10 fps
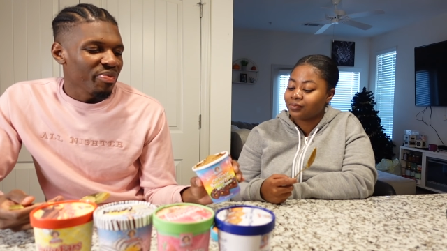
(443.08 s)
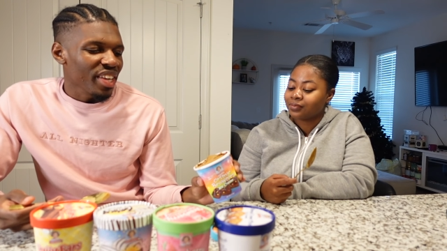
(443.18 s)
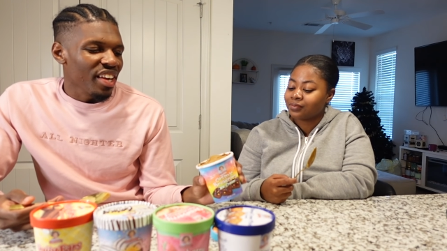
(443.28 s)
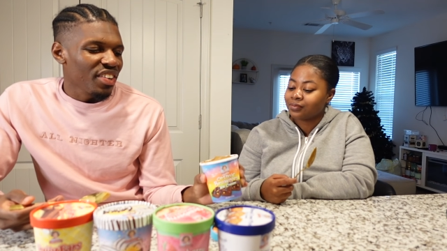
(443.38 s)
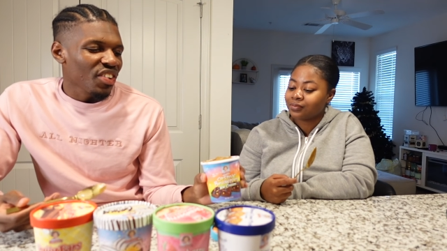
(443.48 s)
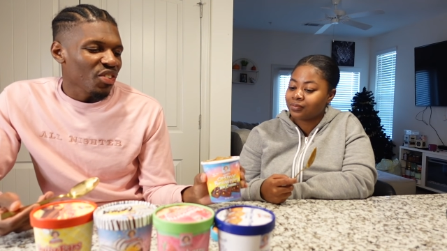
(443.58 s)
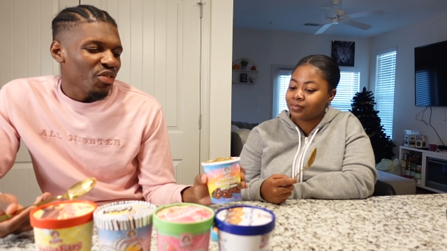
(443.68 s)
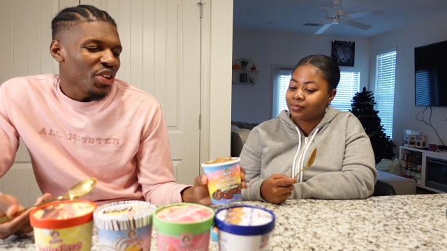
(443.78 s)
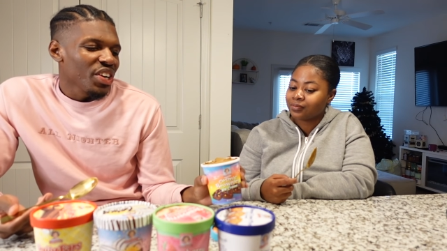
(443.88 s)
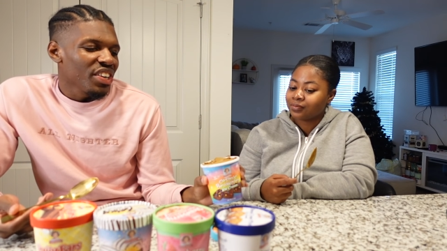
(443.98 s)
Speaker 1: It's just
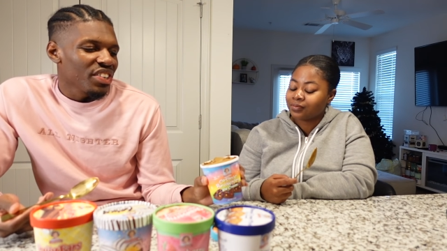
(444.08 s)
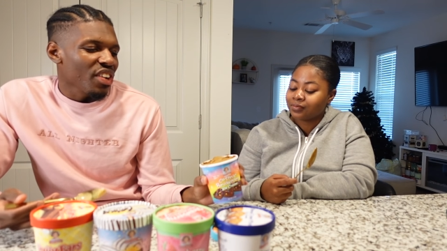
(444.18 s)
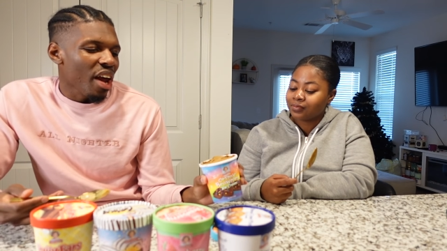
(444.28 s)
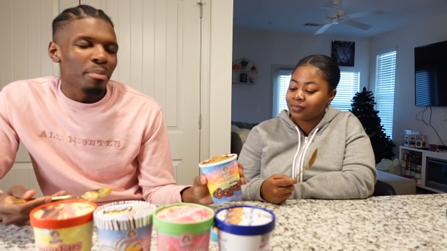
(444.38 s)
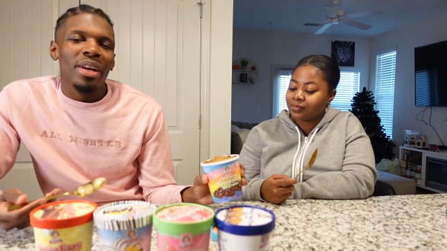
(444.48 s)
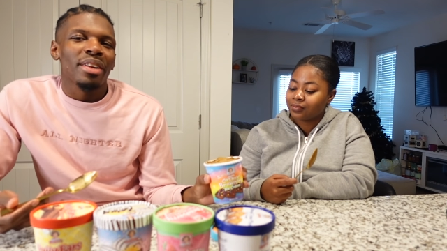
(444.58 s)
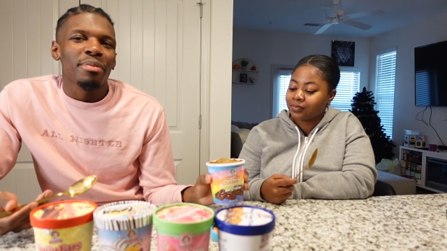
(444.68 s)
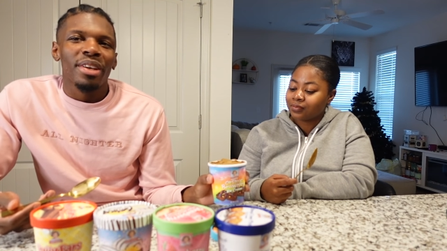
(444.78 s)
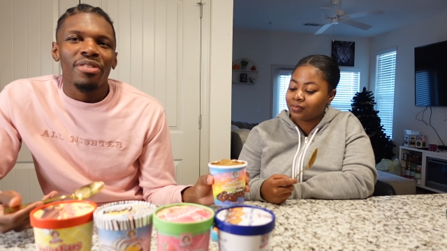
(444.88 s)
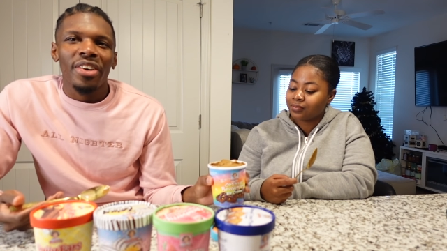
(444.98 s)
fudge. I'm not a
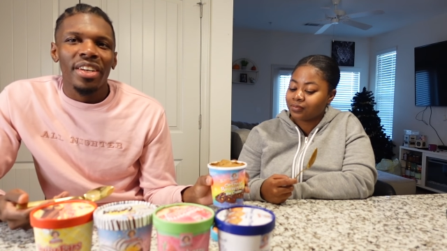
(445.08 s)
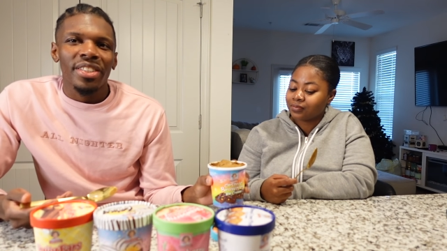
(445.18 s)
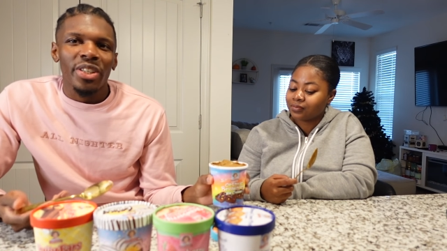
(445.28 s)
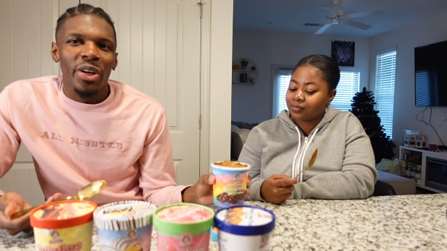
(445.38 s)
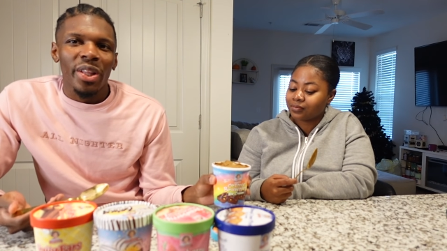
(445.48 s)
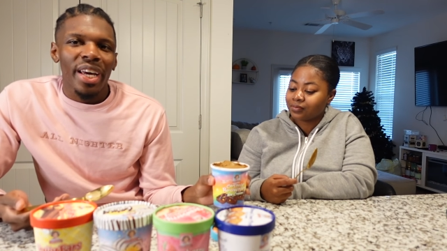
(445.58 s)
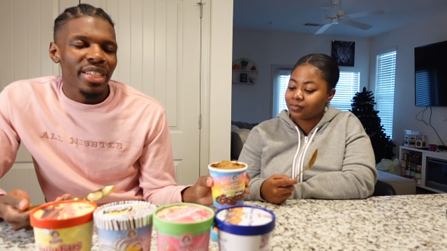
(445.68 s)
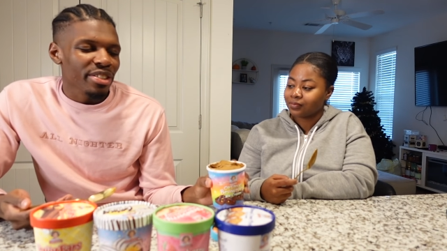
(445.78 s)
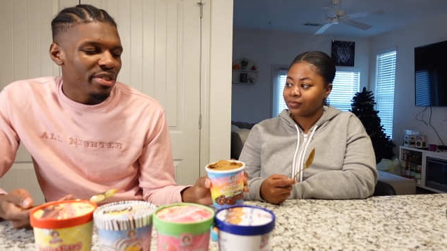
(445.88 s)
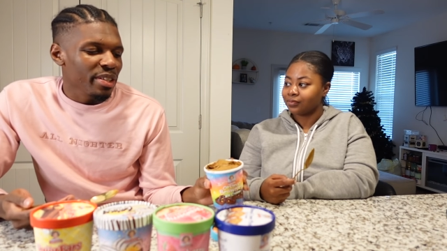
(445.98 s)
big fan of chocolate
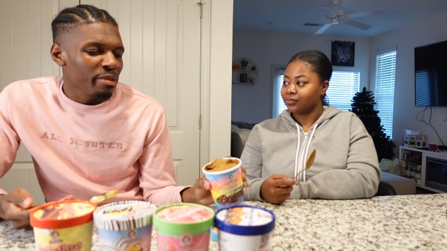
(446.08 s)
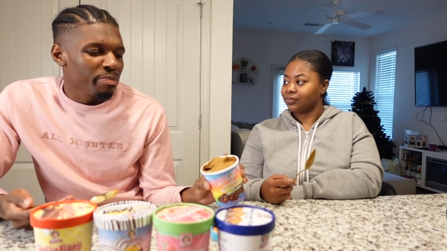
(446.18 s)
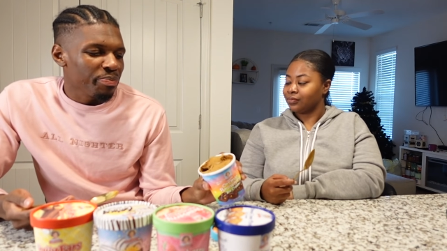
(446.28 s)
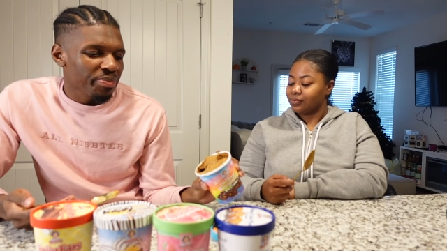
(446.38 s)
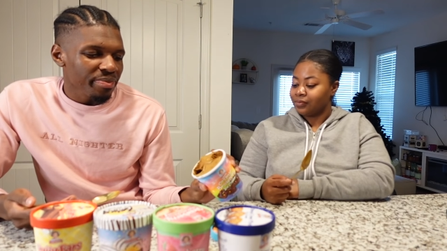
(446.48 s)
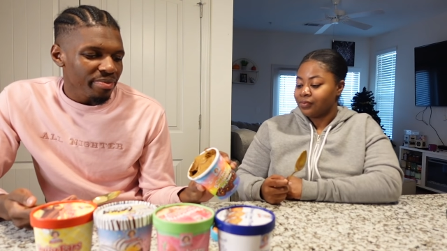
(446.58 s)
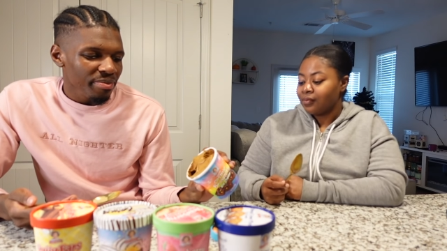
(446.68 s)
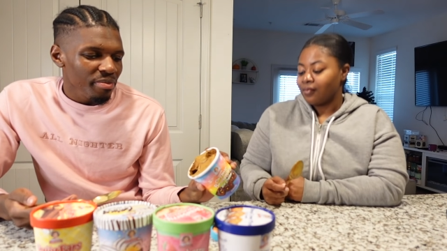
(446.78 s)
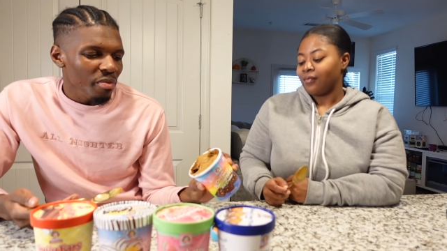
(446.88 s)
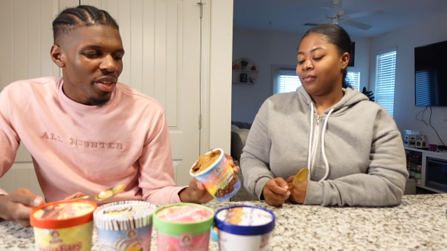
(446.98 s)
ice cream.
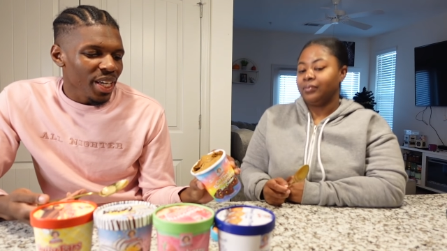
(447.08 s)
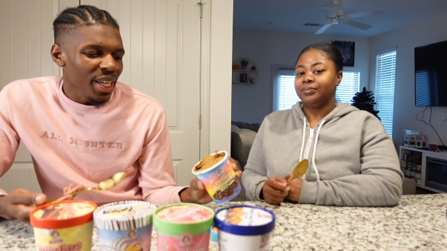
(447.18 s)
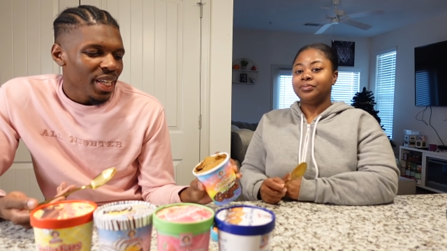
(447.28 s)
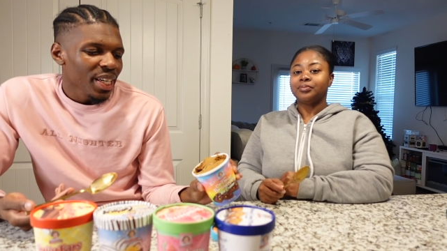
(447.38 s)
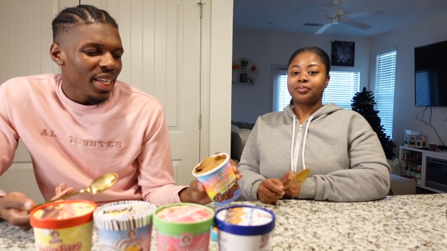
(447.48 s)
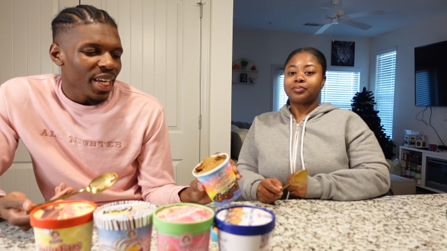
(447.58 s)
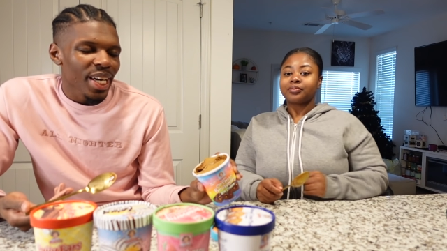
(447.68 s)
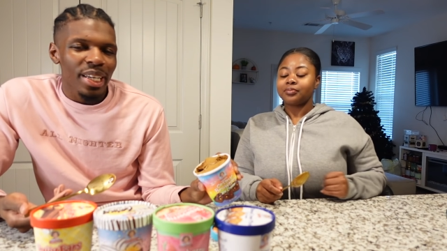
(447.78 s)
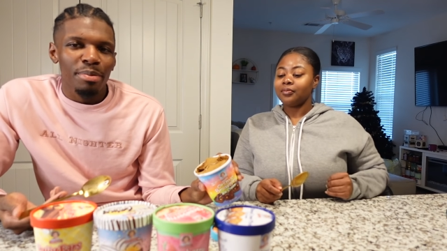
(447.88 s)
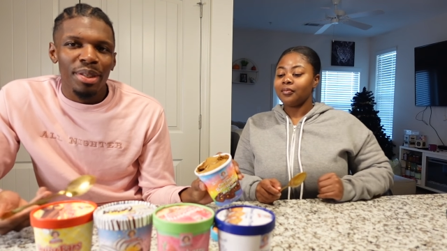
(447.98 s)
And then the
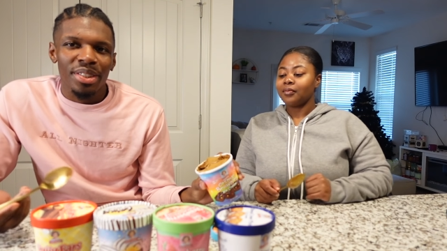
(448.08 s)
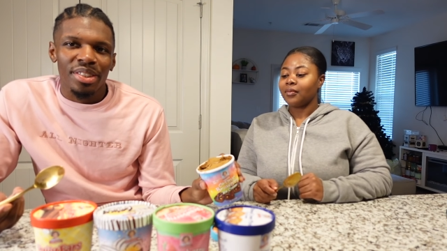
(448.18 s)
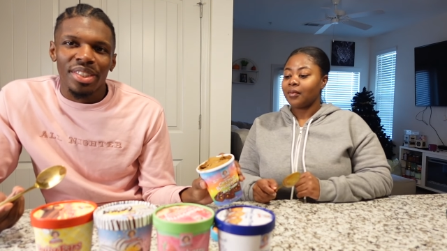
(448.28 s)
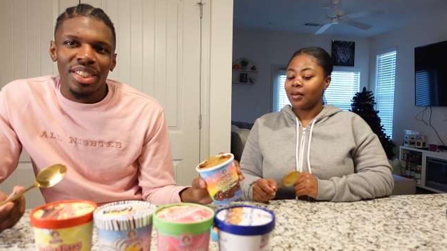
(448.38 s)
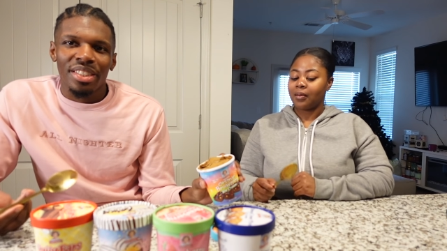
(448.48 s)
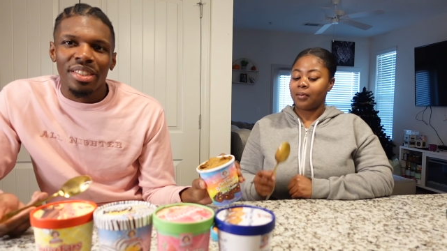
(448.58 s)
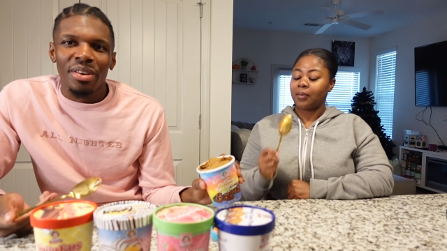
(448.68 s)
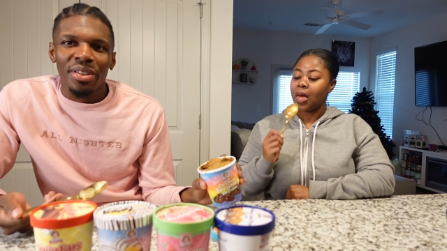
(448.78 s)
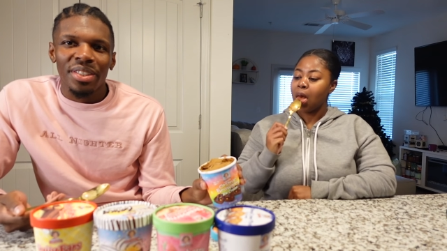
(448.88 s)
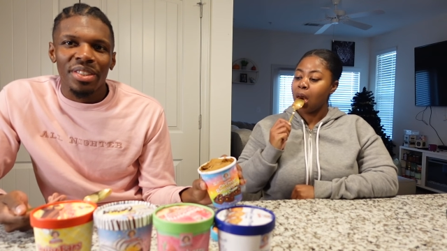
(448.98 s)
candy pieces are just
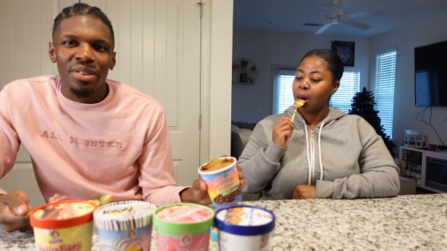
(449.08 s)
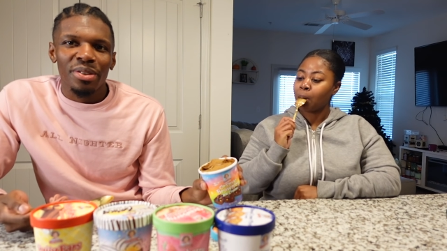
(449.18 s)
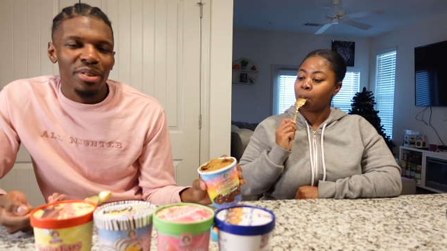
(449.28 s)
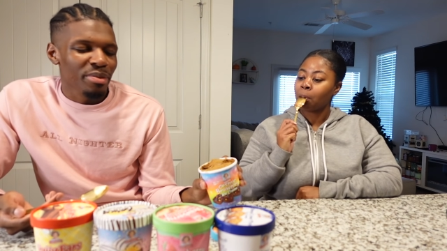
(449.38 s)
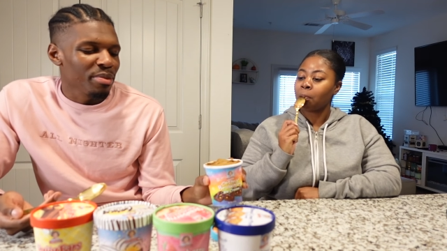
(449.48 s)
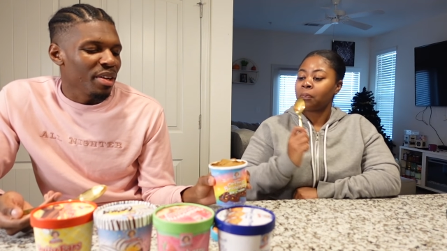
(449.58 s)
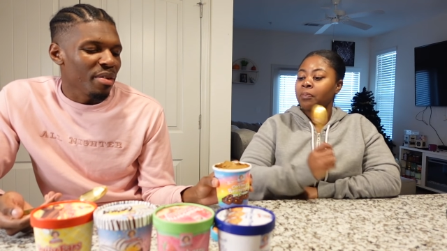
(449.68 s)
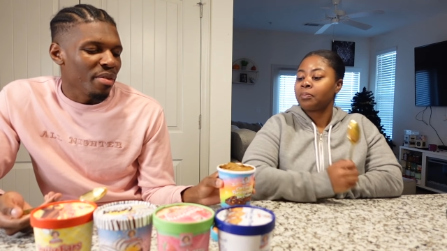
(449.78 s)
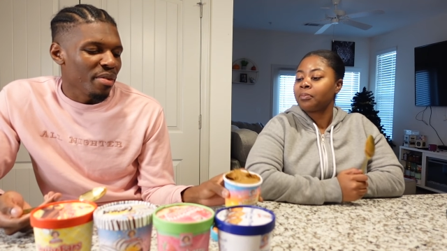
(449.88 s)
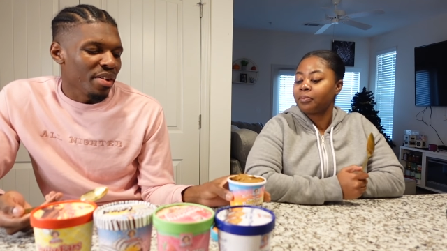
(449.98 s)
chocolate too. But